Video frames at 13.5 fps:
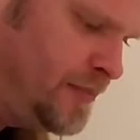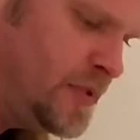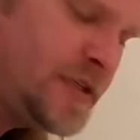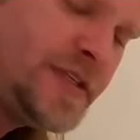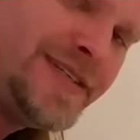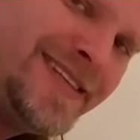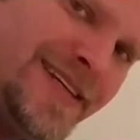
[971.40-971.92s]

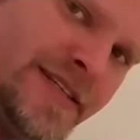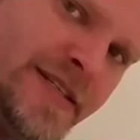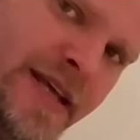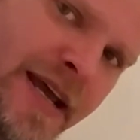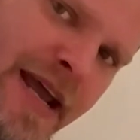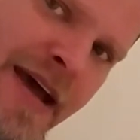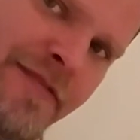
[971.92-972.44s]
Since
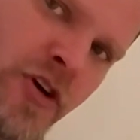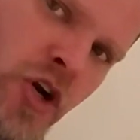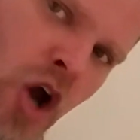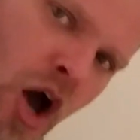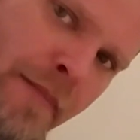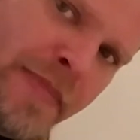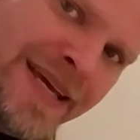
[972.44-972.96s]
they have
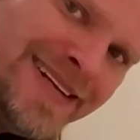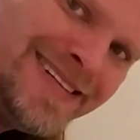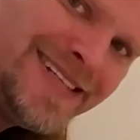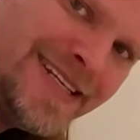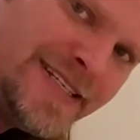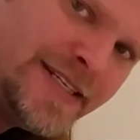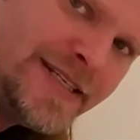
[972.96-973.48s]
not been
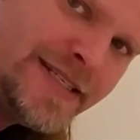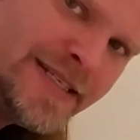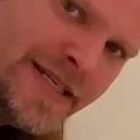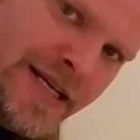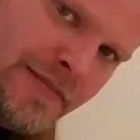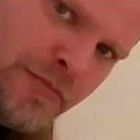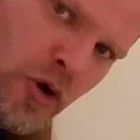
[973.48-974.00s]

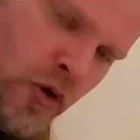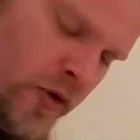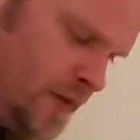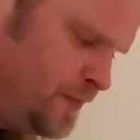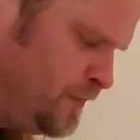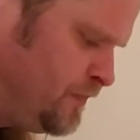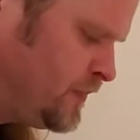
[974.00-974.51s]
disassembled,
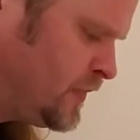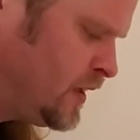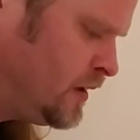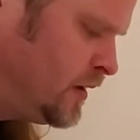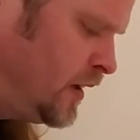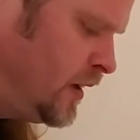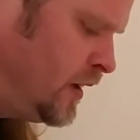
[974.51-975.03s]

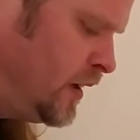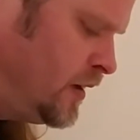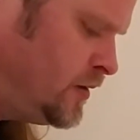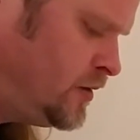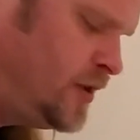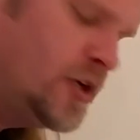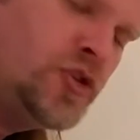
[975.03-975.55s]

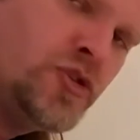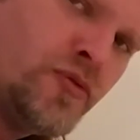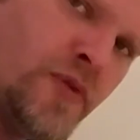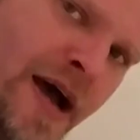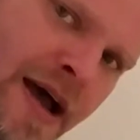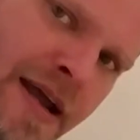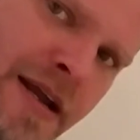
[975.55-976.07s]
the
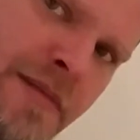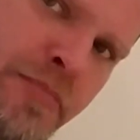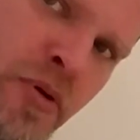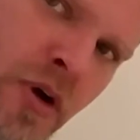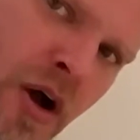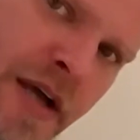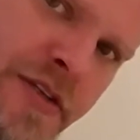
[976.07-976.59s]
drying
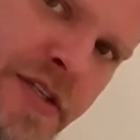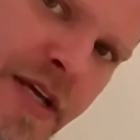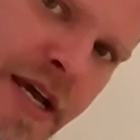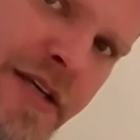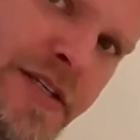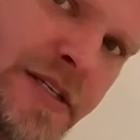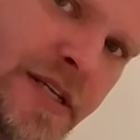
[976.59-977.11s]

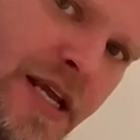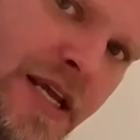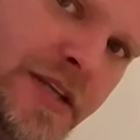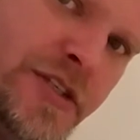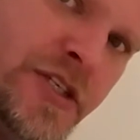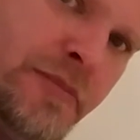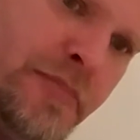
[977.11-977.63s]
process
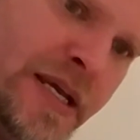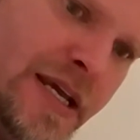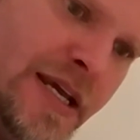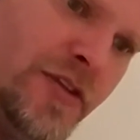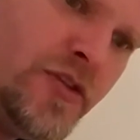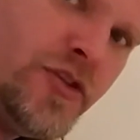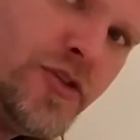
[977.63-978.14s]
needs to
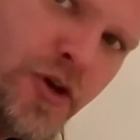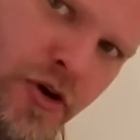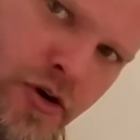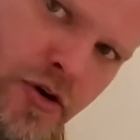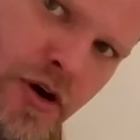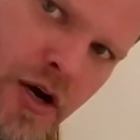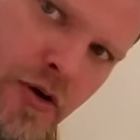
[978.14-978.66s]
be
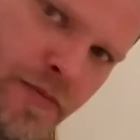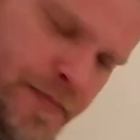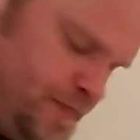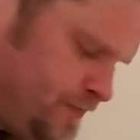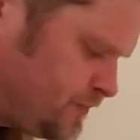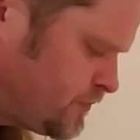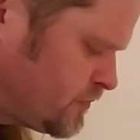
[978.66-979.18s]
thorough.
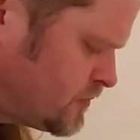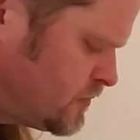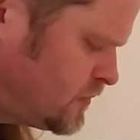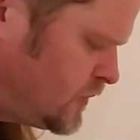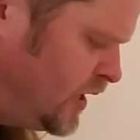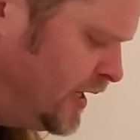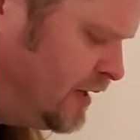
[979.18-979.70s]

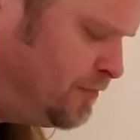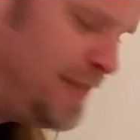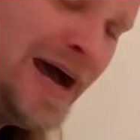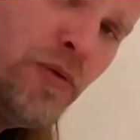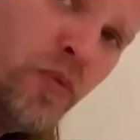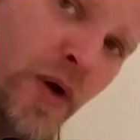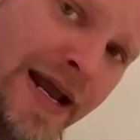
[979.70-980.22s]
And
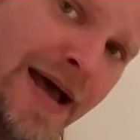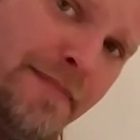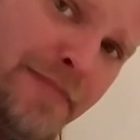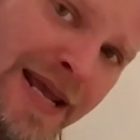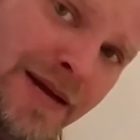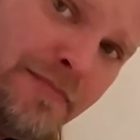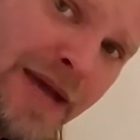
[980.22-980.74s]
by what I
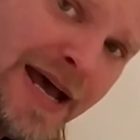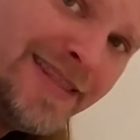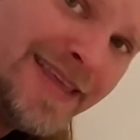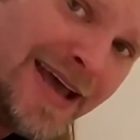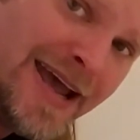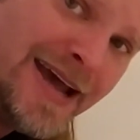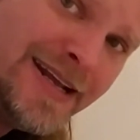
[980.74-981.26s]
mean by
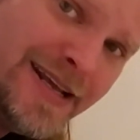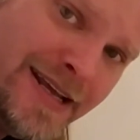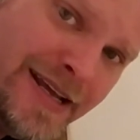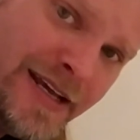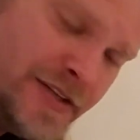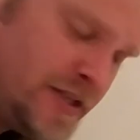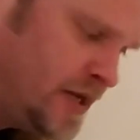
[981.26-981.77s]
that
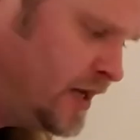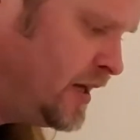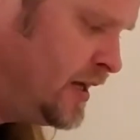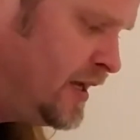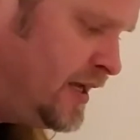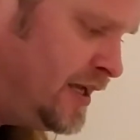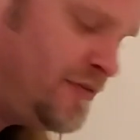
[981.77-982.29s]
is,
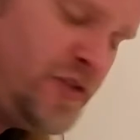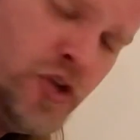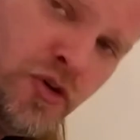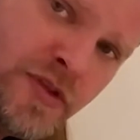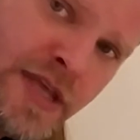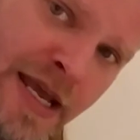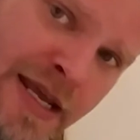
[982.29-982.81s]
if
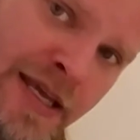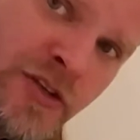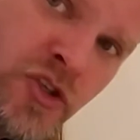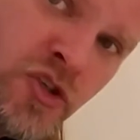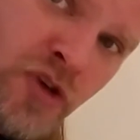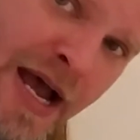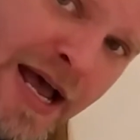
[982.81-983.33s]
you think it's
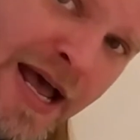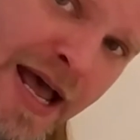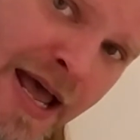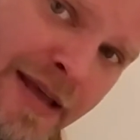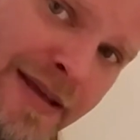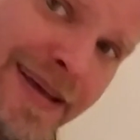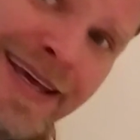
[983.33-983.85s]

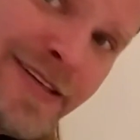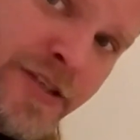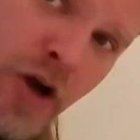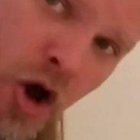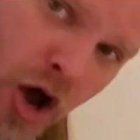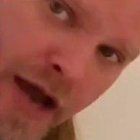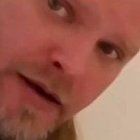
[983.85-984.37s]
dry, it's not.